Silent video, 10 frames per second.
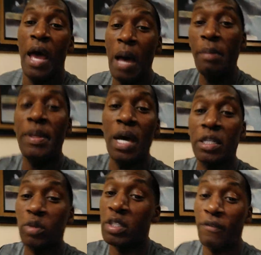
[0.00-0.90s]
I'm going to be
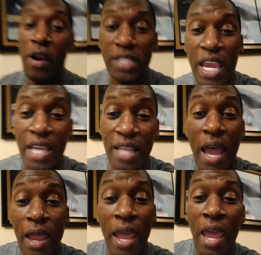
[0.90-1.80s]
honest with you. First
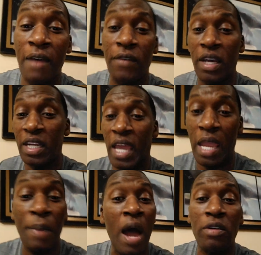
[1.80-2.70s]
half of the
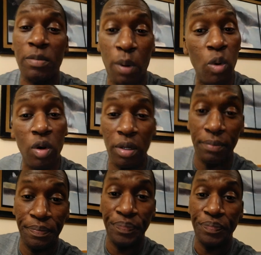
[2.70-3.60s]
game, I was bored
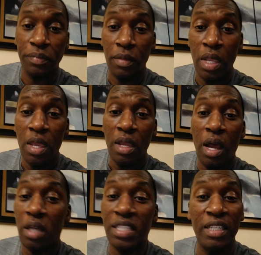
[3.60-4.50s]

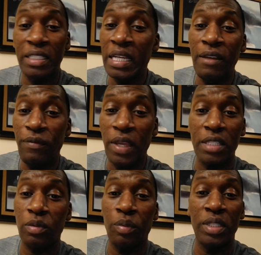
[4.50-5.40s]
because the
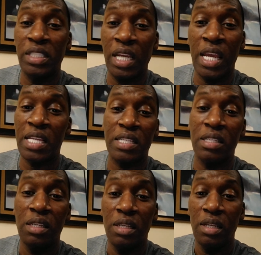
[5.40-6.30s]
defense was just